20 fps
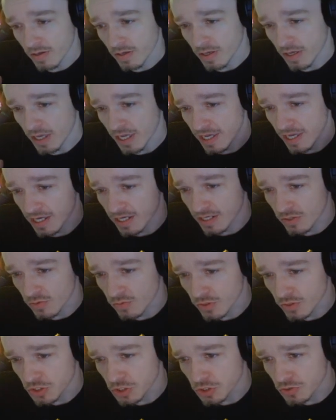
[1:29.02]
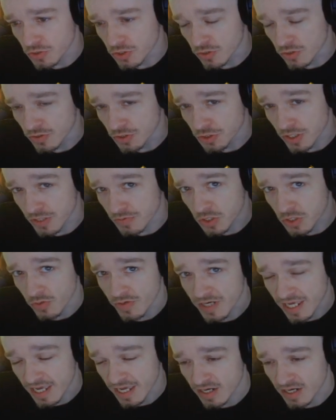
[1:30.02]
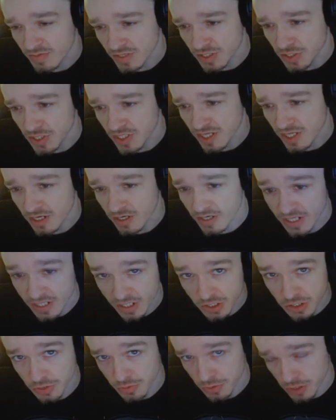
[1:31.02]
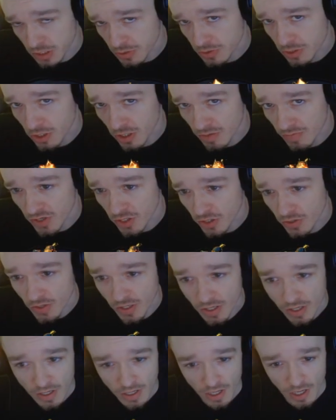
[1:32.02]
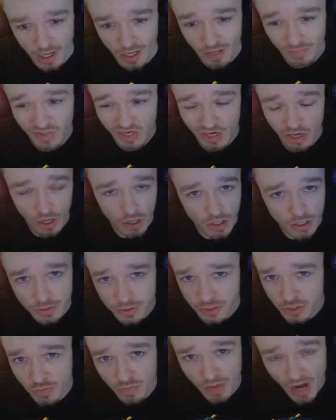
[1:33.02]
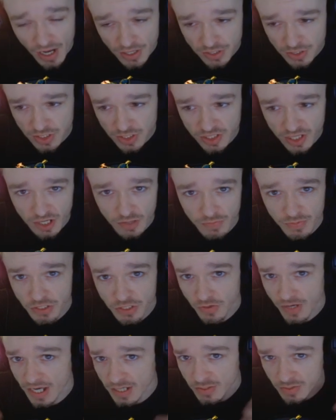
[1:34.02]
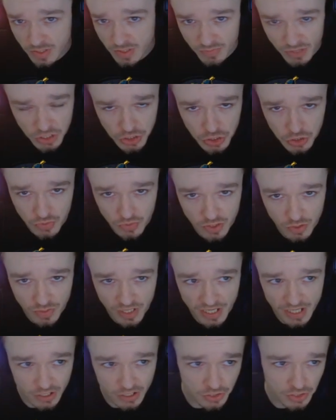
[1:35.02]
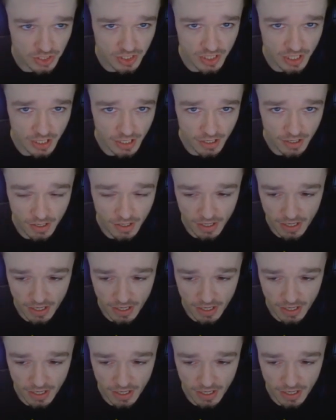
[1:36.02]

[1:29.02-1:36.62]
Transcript: And what you do is you have 20 enemies in there, and it's a free-for-all mode. There are a few bots in there, but you have a bunch of real players in there.